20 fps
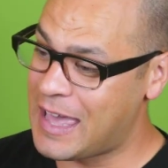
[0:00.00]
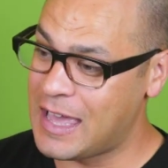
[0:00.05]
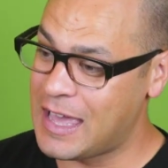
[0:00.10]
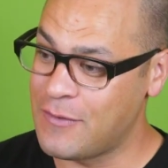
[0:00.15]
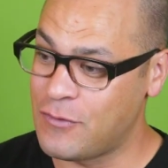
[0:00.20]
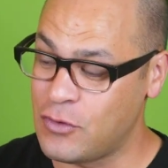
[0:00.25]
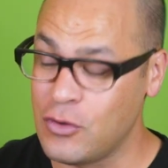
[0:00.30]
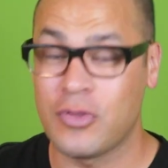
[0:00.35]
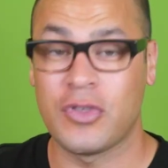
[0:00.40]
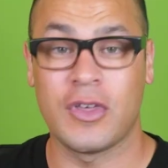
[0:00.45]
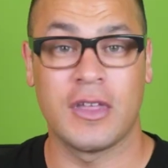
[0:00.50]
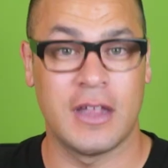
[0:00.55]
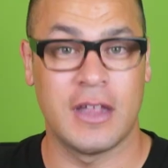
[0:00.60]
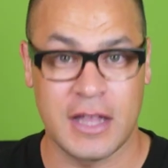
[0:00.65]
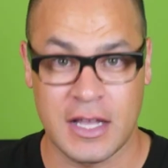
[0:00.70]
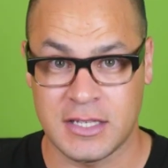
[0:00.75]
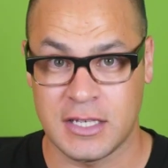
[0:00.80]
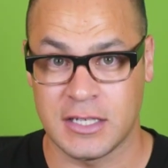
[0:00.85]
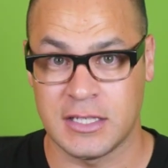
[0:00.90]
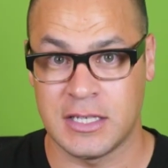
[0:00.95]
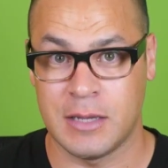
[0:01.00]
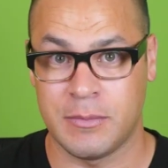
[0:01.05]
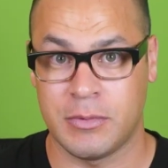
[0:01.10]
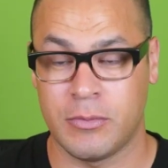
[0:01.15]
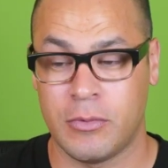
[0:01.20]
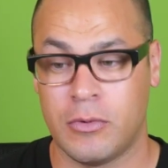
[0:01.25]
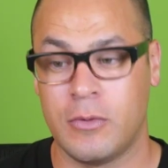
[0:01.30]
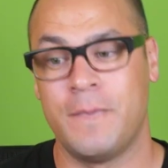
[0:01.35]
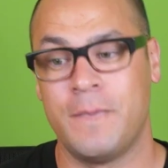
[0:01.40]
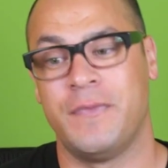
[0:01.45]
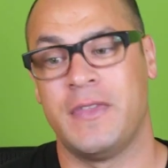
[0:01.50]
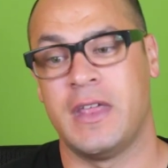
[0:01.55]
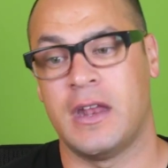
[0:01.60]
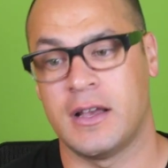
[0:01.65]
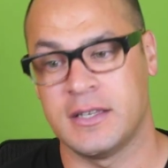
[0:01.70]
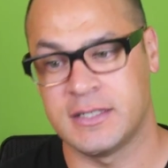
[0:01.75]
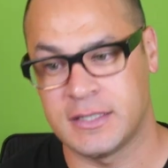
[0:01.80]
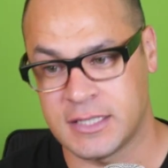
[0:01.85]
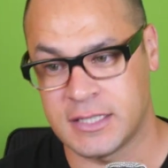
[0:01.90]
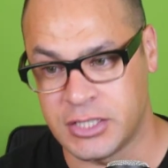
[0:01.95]
if you think that that's acceptable, then I
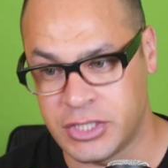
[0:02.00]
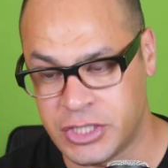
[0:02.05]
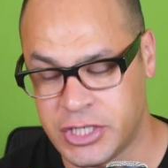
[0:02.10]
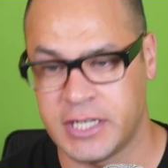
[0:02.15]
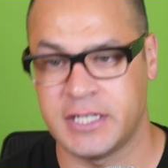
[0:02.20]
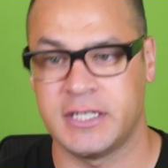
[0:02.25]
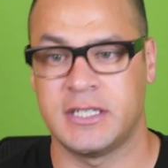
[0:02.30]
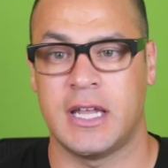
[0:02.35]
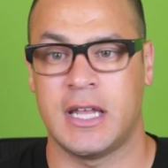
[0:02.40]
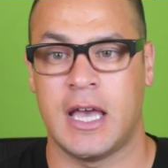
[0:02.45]
suggest